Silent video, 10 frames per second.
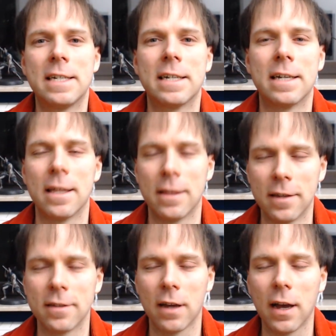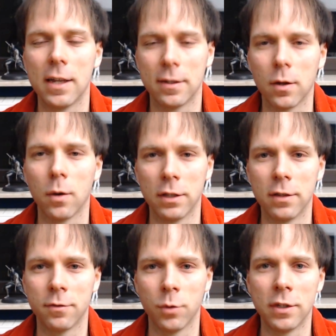the size of
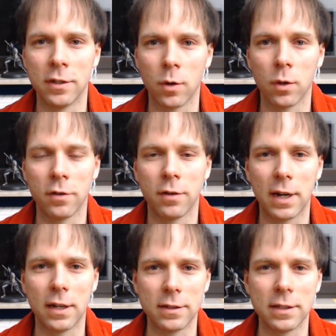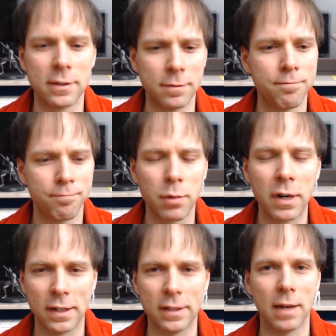this footage or the files is
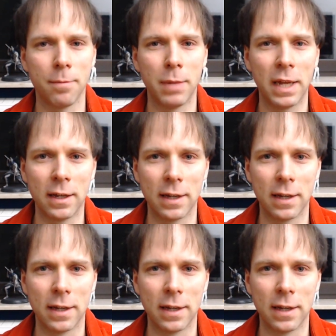pretty damn big,